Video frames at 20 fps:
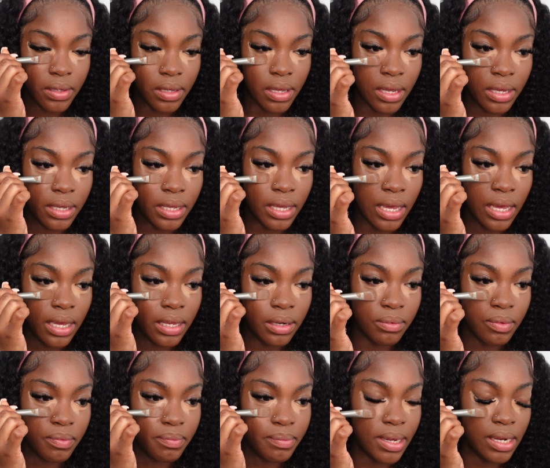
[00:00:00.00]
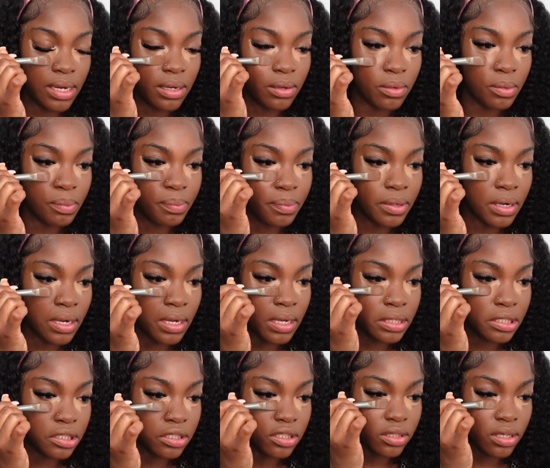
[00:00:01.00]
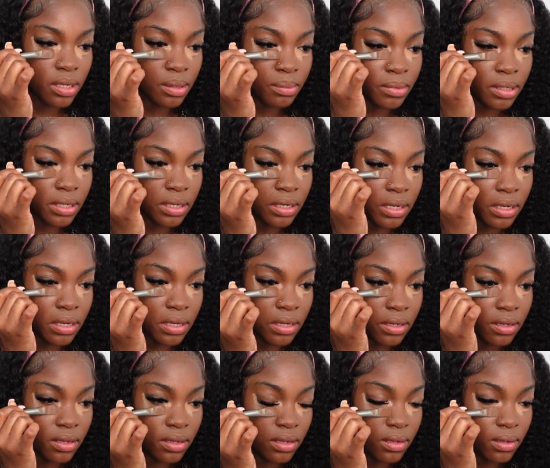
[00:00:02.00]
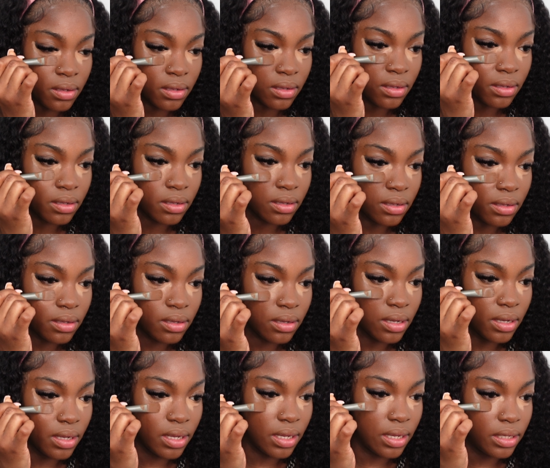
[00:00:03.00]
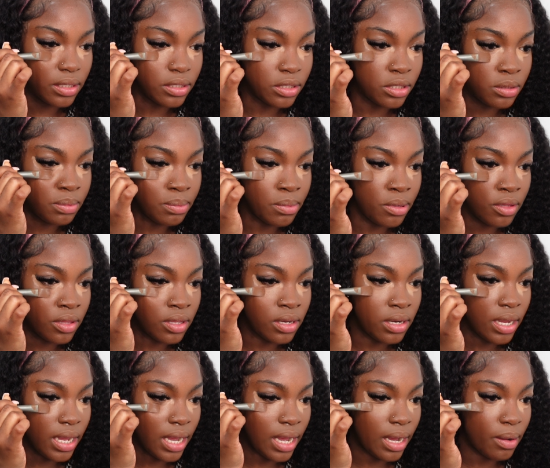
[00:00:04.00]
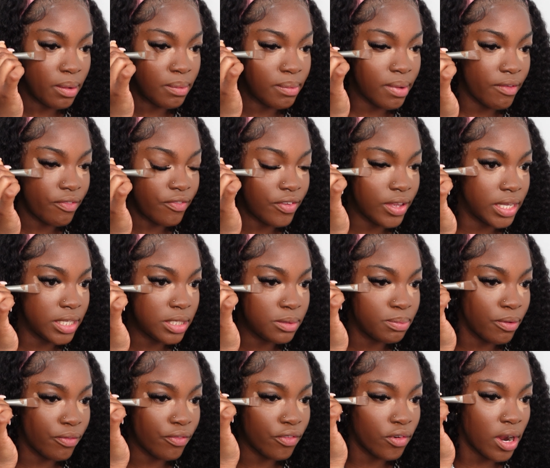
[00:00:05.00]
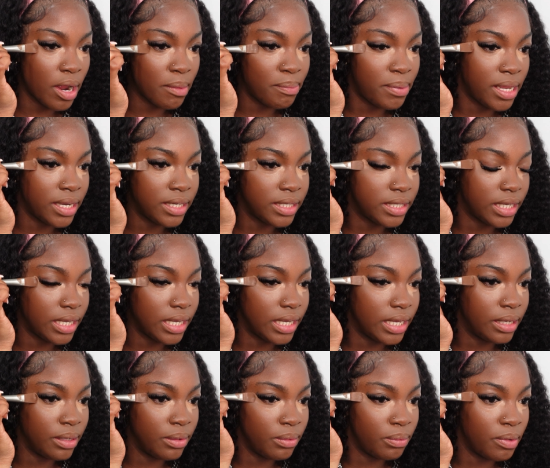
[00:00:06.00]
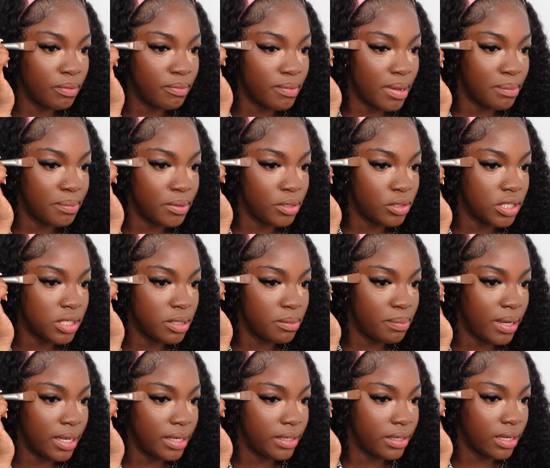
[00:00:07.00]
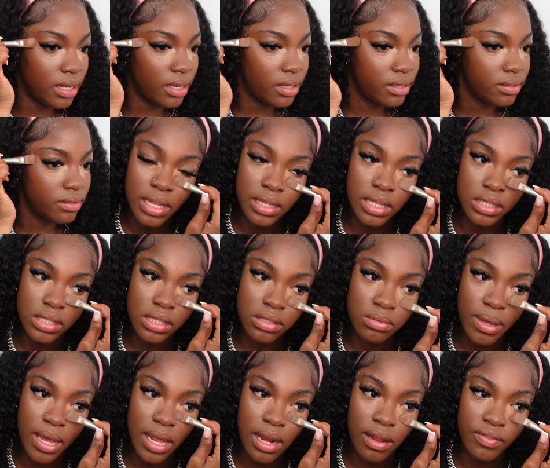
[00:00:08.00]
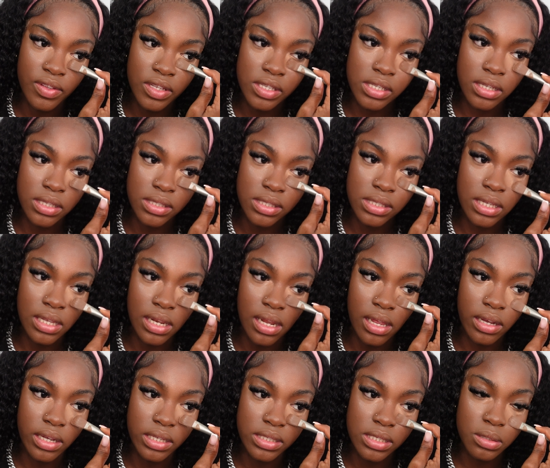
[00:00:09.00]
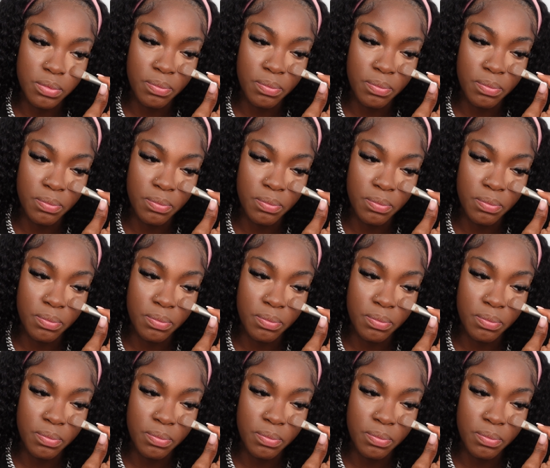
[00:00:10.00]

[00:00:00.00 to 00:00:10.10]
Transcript: Again, with my little brush, I'm gonna smoothen it out on my face before I blend it in with my beauty blender. This is why I love this concealer, because it's